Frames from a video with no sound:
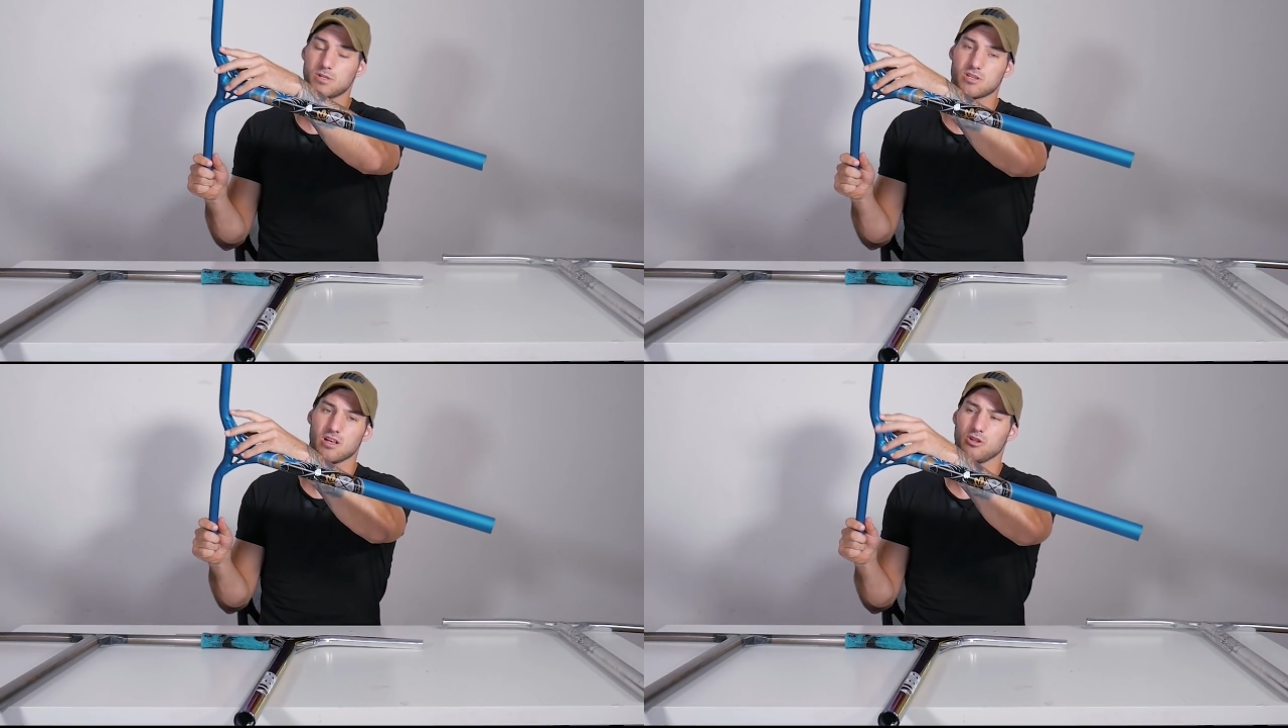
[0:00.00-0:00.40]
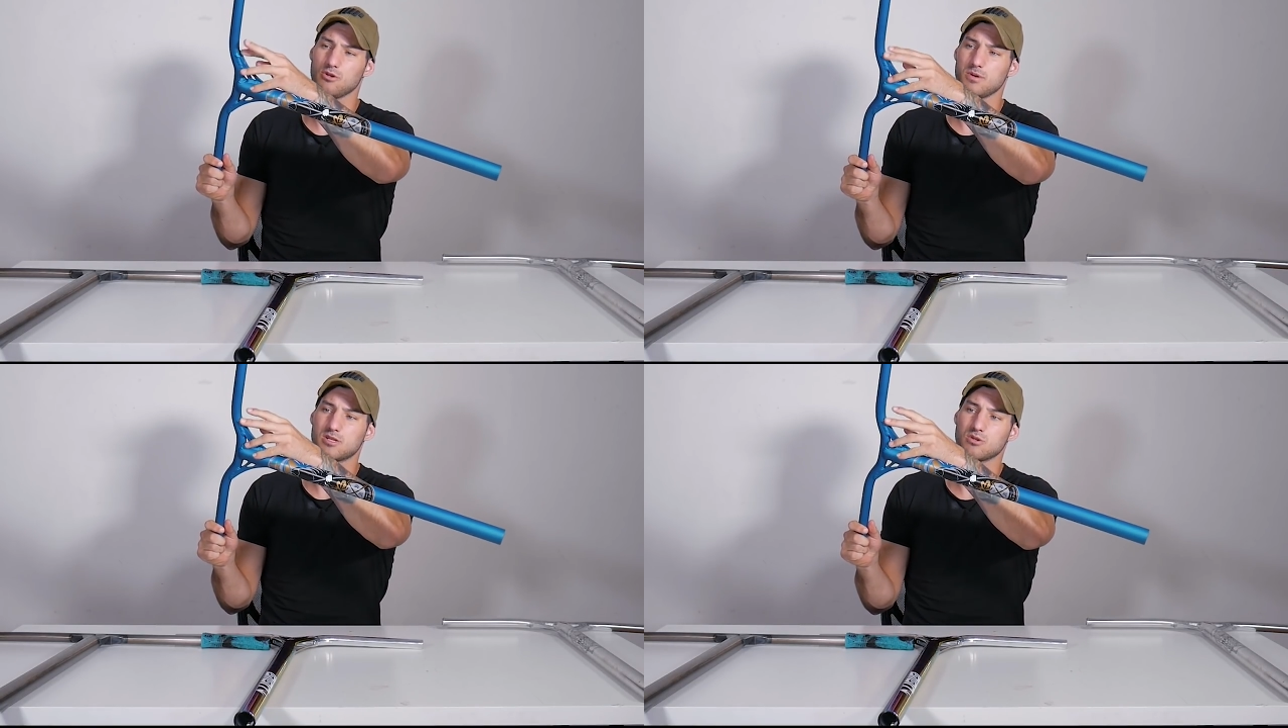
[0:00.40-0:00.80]
bit
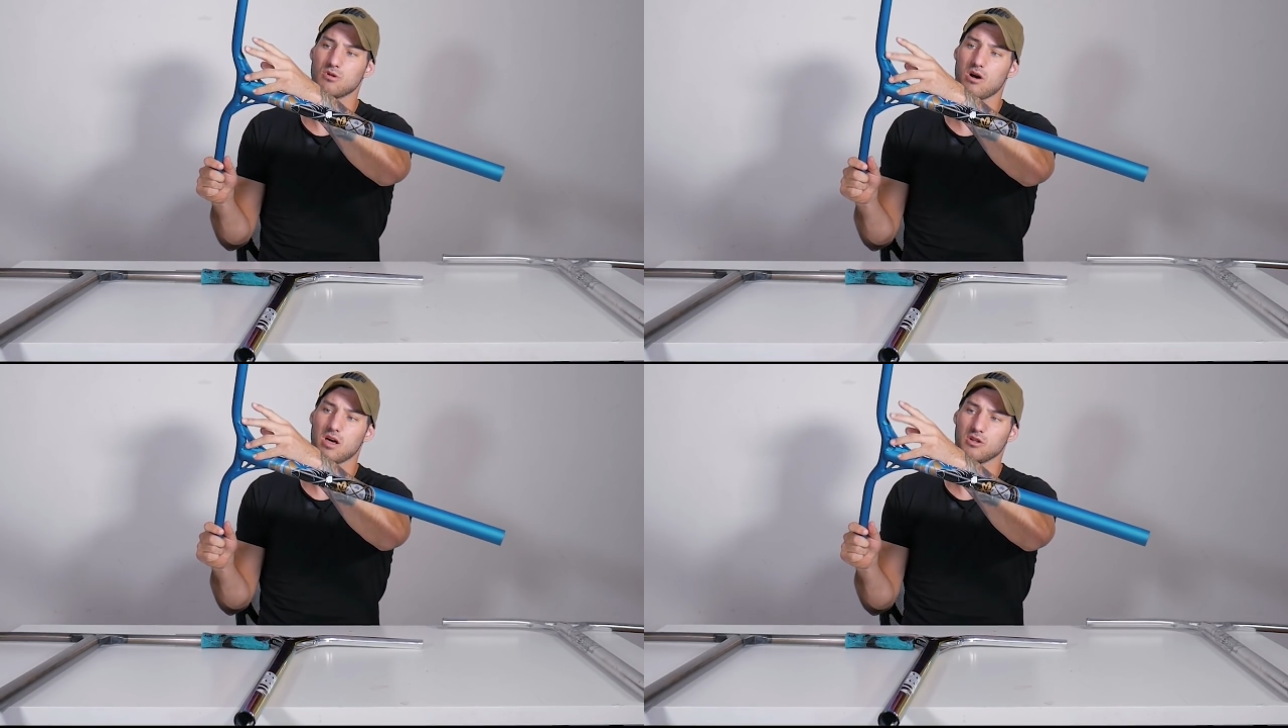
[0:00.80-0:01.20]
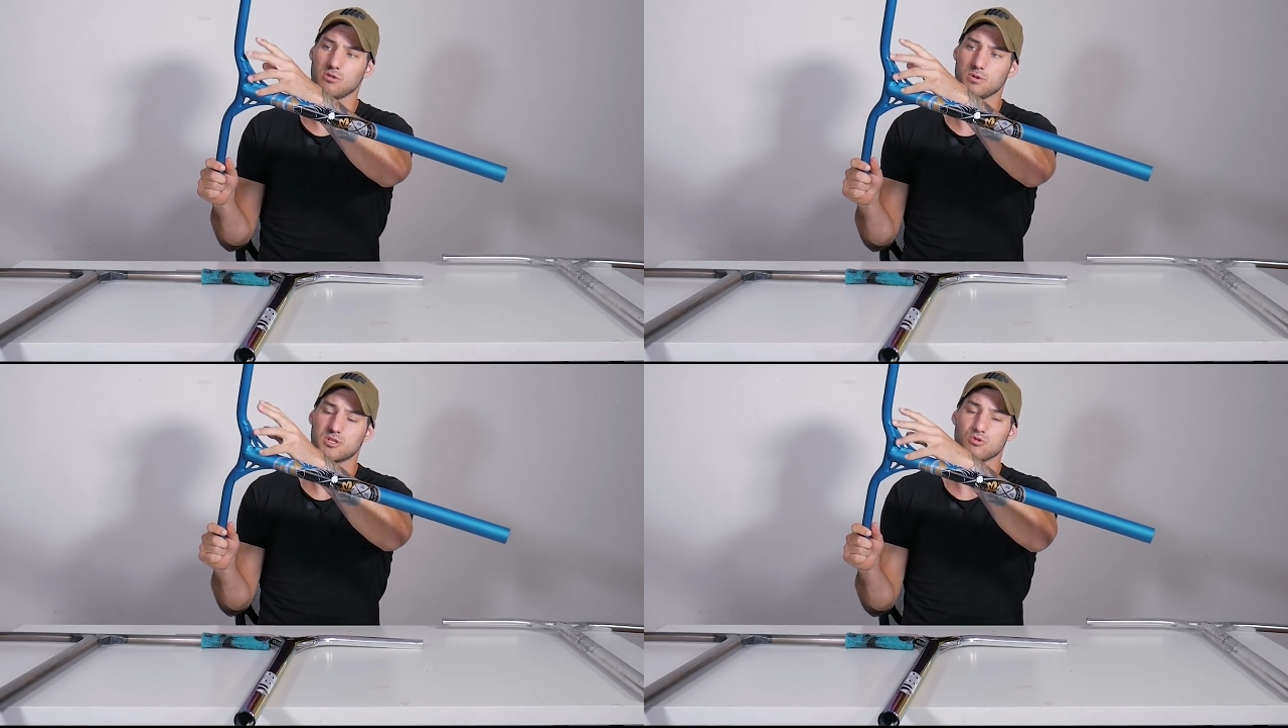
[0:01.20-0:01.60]
too high, a
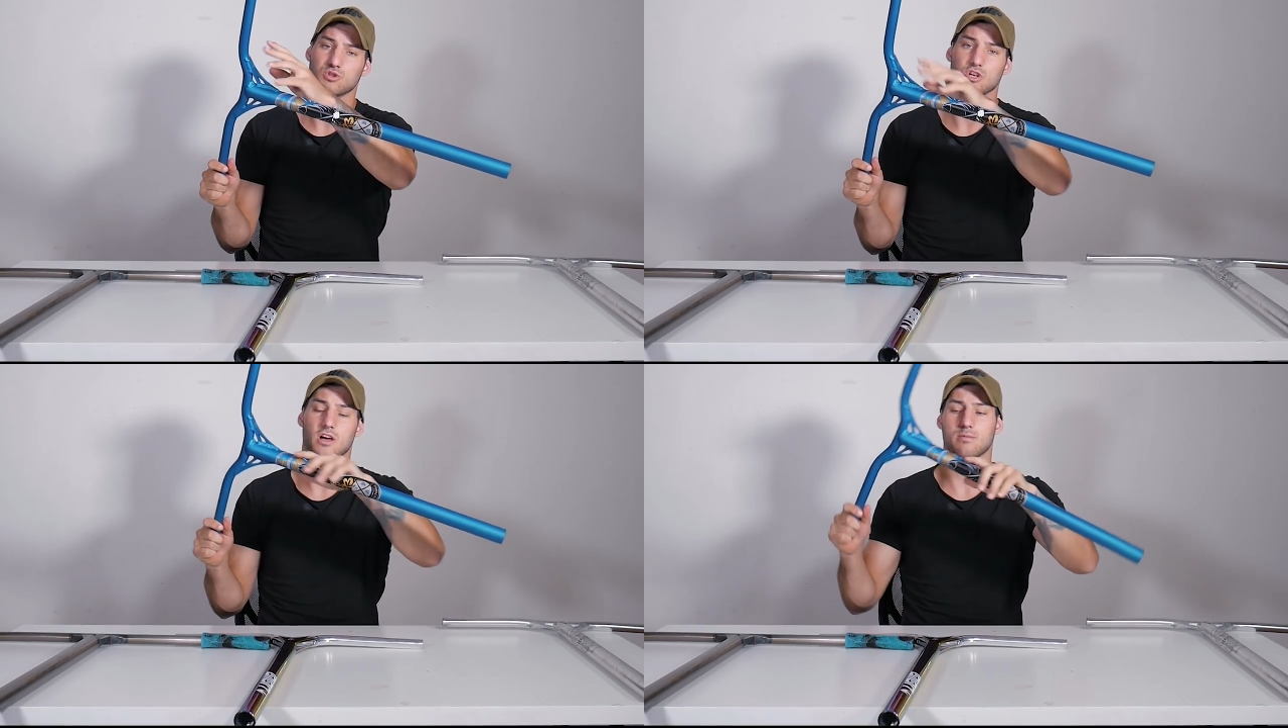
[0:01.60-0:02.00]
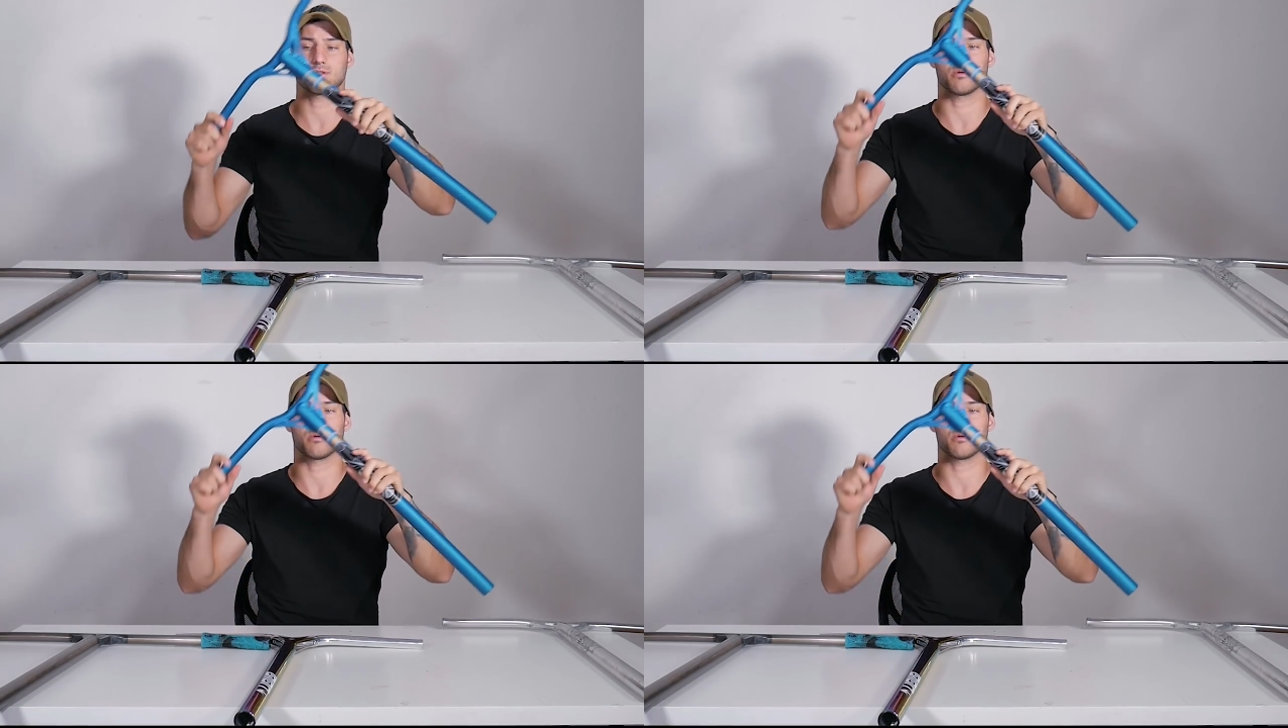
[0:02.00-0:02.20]
little bit too sharp.